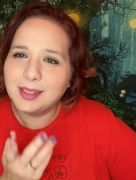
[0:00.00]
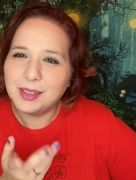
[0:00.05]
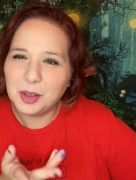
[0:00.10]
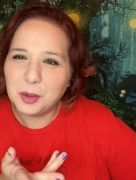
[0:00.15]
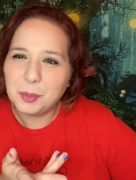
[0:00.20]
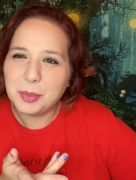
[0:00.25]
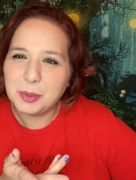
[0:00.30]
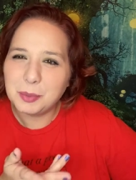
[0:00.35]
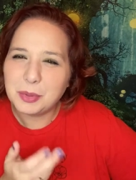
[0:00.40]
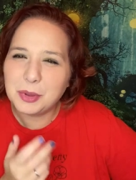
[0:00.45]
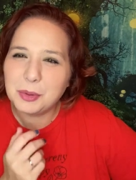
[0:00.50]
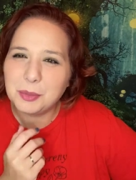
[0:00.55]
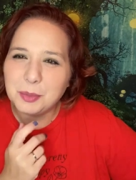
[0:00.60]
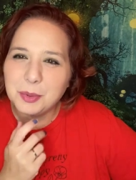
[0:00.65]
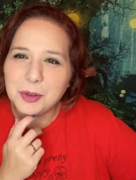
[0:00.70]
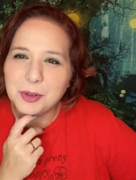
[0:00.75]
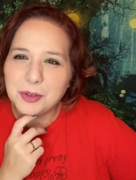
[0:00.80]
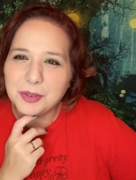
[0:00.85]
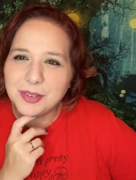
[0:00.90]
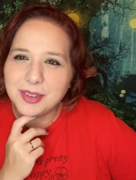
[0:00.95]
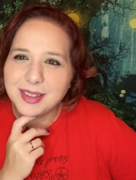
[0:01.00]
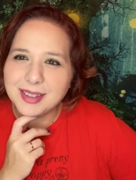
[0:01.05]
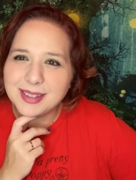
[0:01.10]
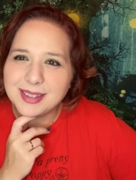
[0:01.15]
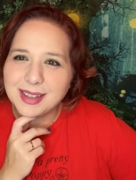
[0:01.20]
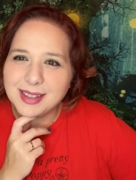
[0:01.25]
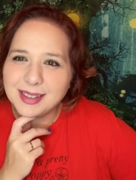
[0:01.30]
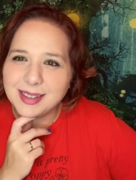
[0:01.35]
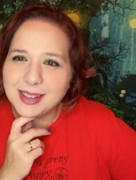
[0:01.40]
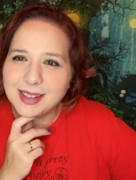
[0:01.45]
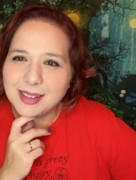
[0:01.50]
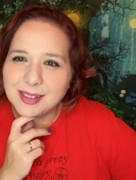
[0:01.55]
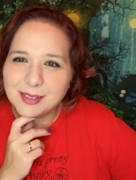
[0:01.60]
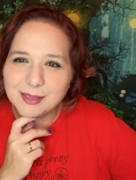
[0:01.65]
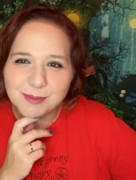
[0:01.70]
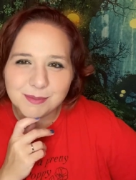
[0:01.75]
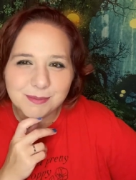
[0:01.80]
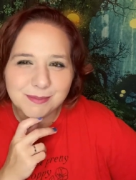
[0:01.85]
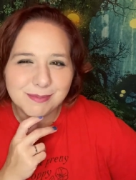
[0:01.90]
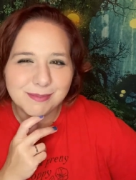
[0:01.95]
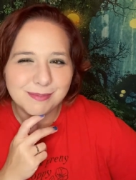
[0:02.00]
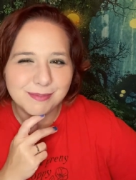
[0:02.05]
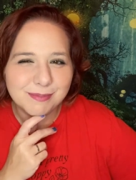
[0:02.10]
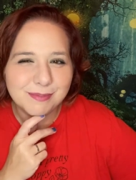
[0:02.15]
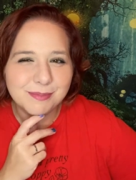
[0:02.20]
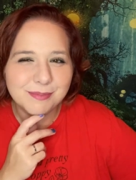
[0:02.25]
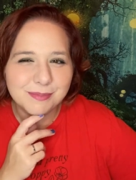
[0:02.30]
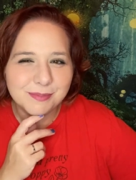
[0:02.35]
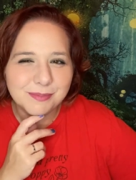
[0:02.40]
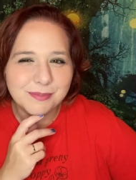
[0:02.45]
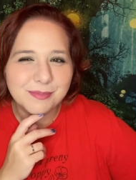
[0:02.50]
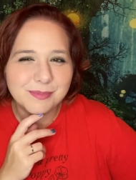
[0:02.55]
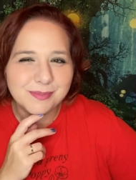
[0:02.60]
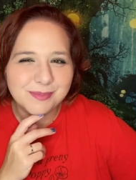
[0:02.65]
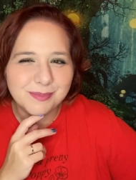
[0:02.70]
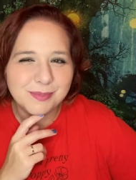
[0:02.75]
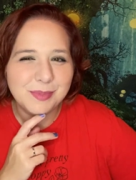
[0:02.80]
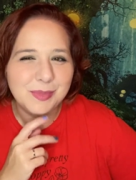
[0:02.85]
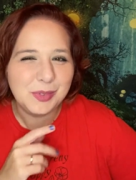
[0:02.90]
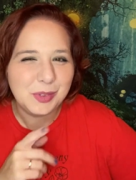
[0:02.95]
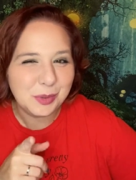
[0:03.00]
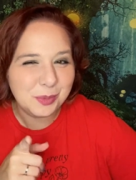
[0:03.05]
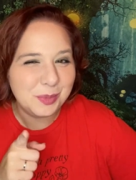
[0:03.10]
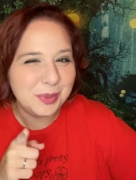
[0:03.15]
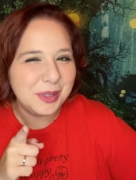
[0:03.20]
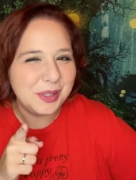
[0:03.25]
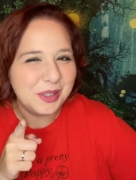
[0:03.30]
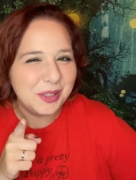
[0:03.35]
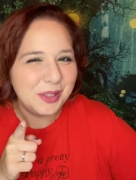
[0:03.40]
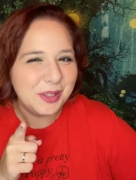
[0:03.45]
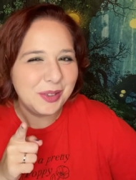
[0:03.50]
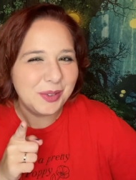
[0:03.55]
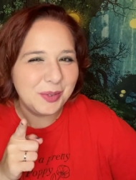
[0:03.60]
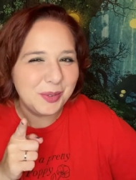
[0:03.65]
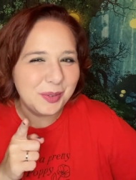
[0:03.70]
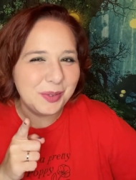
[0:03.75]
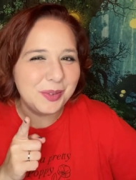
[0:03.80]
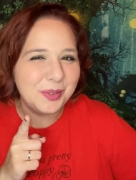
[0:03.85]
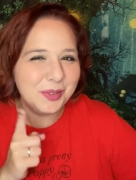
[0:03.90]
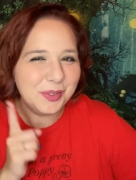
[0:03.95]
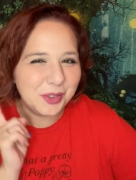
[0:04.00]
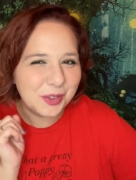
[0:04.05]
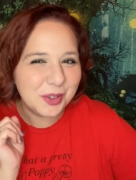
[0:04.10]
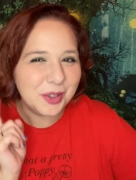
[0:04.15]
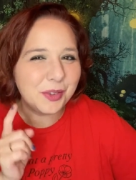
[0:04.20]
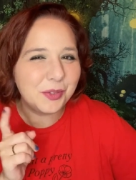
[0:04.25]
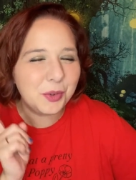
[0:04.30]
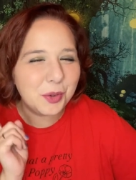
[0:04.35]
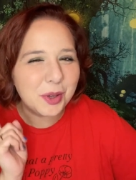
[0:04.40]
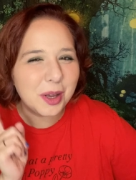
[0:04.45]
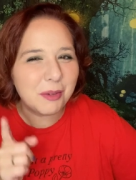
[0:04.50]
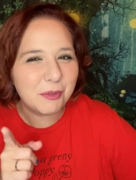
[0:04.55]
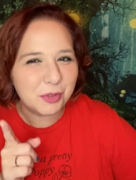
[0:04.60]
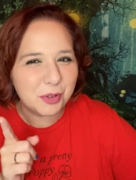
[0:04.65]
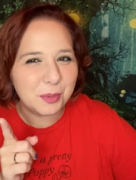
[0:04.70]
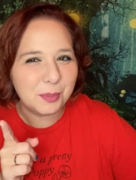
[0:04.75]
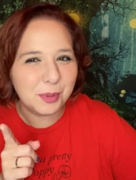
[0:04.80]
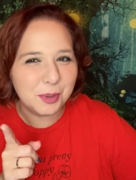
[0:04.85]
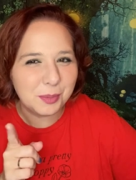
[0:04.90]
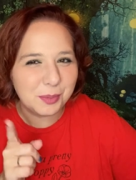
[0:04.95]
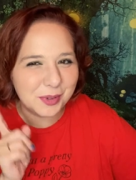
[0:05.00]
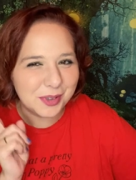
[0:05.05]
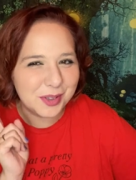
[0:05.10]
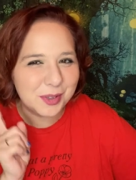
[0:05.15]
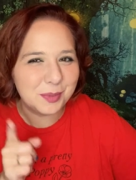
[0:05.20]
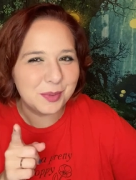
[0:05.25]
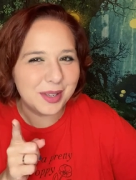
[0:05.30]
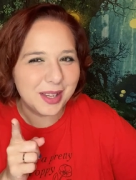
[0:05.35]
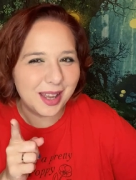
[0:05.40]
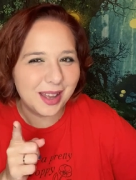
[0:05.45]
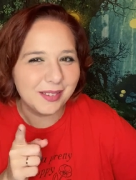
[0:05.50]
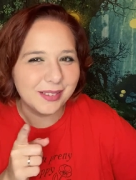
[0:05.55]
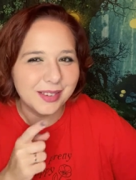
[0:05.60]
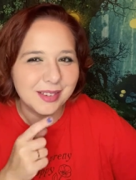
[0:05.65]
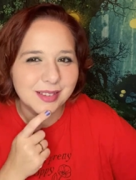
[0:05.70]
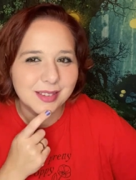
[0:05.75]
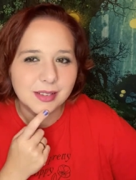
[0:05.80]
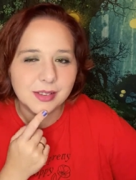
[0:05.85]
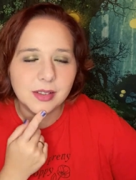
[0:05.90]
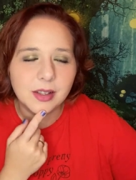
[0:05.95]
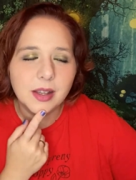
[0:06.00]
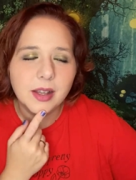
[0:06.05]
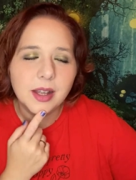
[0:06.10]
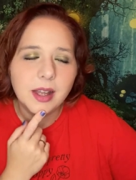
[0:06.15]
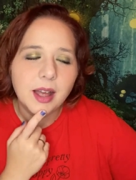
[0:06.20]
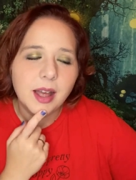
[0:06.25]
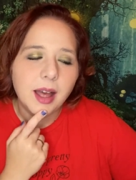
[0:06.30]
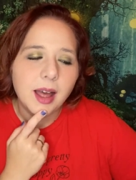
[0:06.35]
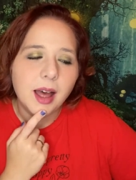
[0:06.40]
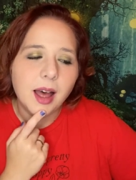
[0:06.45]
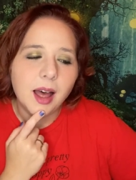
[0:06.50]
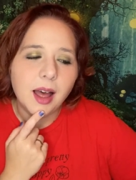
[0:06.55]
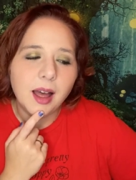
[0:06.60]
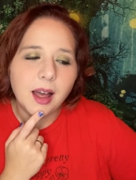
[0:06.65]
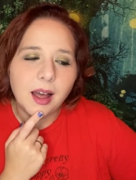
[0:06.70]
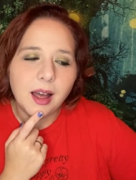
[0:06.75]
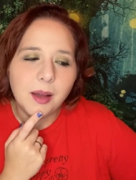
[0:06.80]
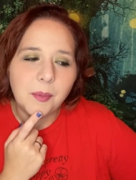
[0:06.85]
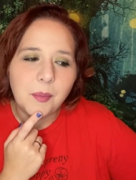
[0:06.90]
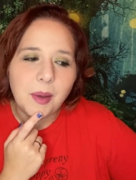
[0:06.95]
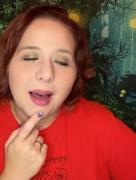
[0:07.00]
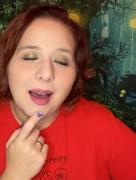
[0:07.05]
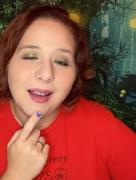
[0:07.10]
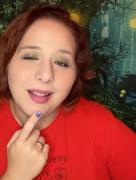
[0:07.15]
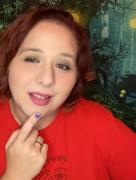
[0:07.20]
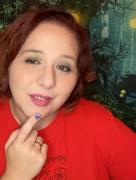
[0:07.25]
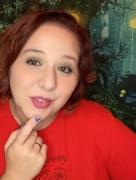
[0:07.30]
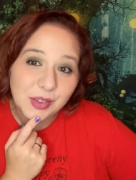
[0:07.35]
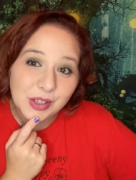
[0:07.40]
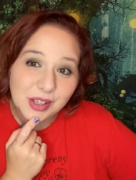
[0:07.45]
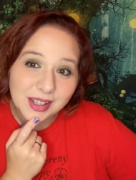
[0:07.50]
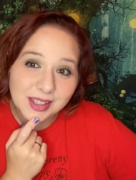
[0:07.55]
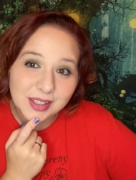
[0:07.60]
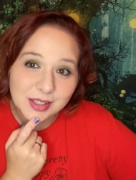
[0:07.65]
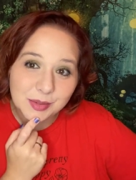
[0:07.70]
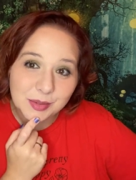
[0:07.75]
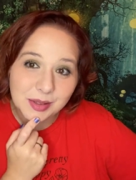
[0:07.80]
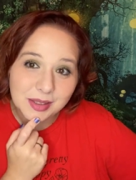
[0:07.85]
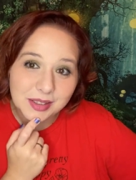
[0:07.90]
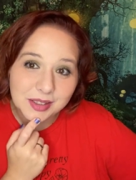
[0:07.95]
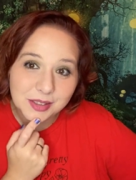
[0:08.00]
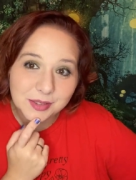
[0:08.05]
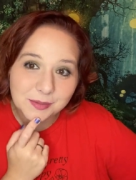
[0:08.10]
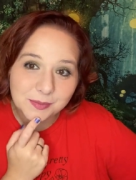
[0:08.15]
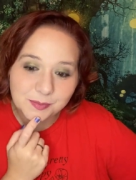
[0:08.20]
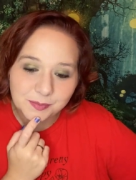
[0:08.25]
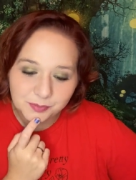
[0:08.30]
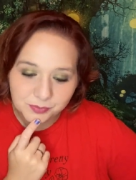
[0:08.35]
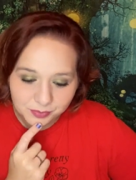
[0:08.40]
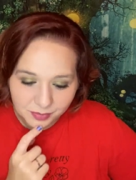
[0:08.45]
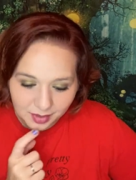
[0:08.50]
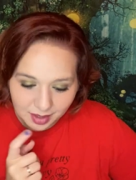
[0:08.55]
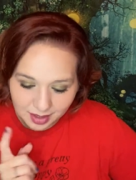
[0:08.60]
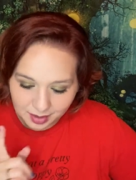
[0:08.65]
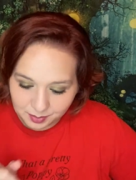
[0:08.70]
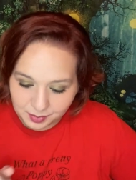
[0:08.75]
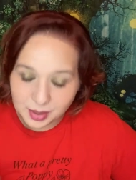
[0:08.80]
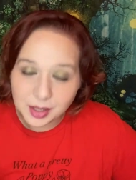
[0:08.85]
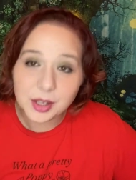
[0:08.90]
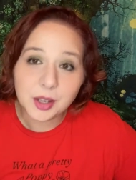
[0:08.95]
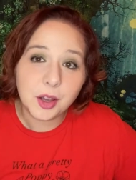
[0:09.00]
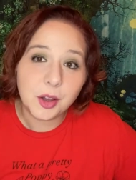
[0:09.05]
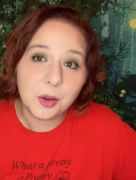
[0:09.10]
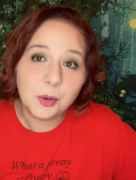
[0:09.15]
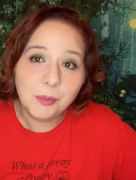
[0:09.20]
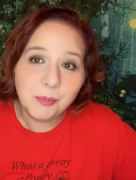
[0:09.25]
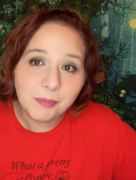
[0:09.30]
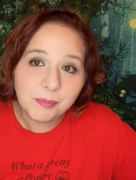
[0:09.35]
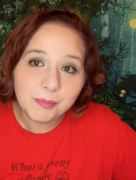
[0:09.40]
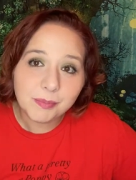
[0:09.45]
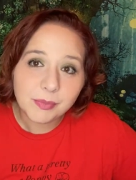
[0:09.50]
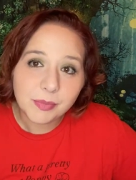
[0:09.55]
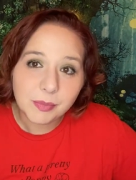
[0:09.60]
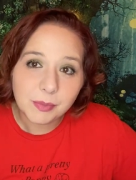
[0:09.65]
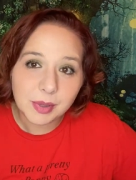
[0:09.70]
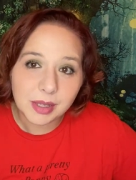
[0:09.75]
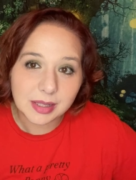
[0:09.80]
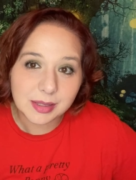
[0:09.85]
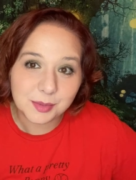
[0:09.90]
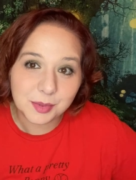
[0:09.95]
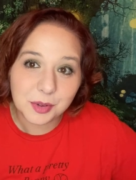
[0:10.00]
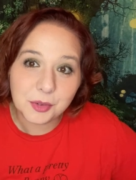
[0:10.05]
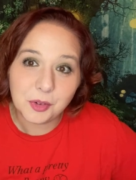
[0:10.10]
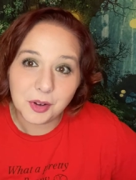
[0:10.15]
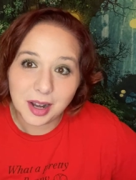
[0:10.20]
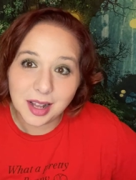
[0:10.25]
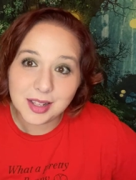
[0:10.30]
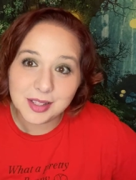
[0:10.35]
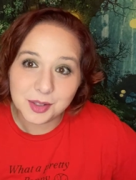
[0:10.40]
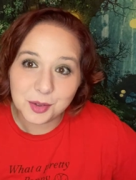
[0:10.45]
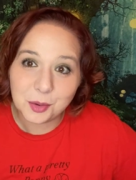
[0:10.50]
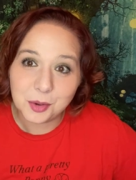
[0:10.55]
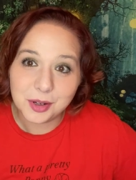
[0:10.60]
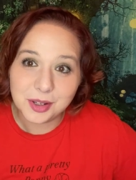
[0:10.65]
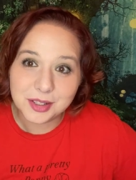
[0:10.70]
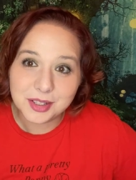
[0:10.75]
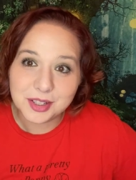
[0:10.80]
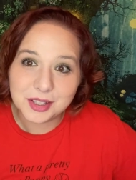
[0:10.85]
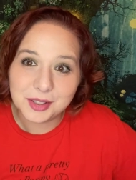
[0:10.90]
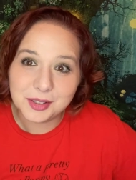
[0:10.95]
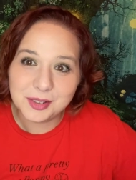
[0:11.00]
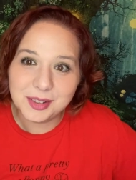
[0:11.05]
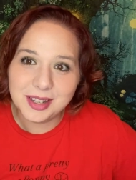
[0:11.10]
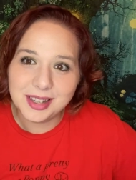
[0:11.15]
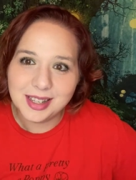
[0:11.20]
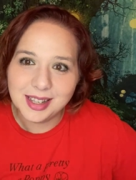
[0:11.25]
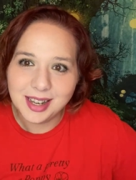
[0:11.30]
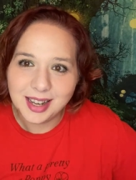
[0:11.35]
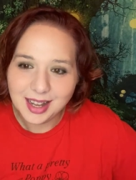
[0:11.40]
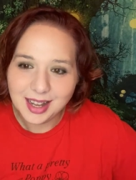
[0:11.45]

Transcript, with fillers: There'll be bloopers for this, I think. You'll be, if you, if you come for the bloopers, you'll be happy with this. Um, I love you guys so much. And I'm gonna go because I'm gonna run out of storage soon